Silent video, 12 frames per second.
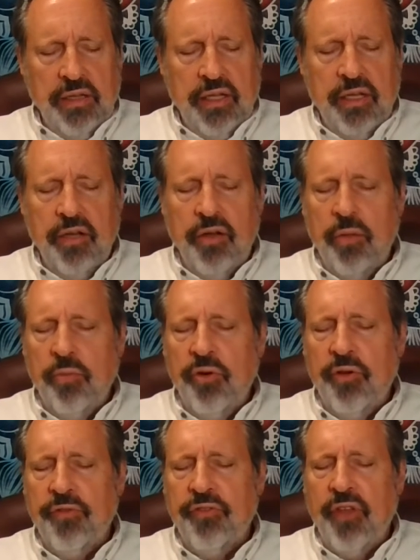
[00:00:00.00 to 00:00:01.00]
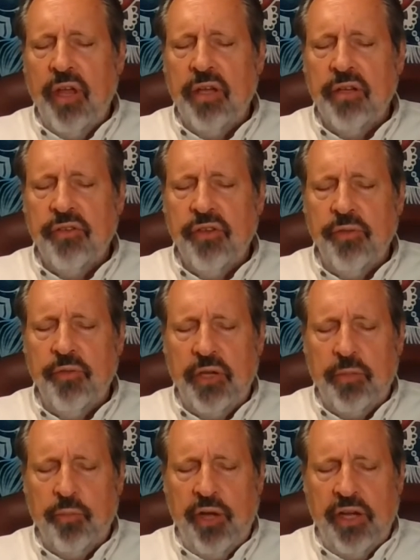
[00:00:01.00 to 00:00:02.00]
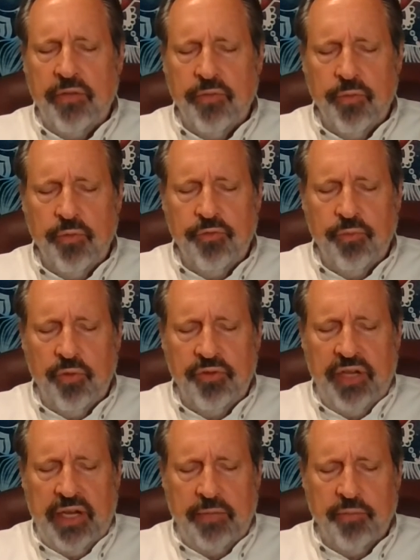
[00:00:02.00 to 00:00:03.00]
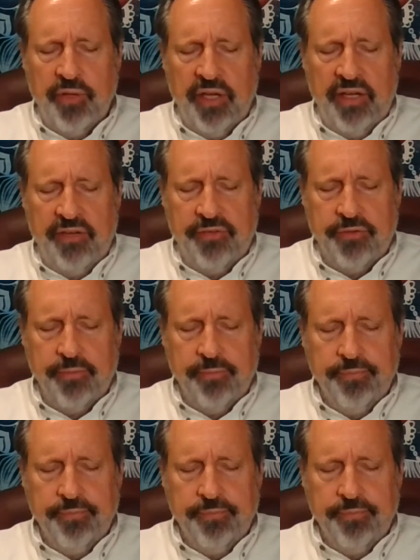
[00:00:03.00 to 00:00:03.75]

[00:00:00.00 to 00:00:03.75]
that a number of scientific breakthroughs will take place.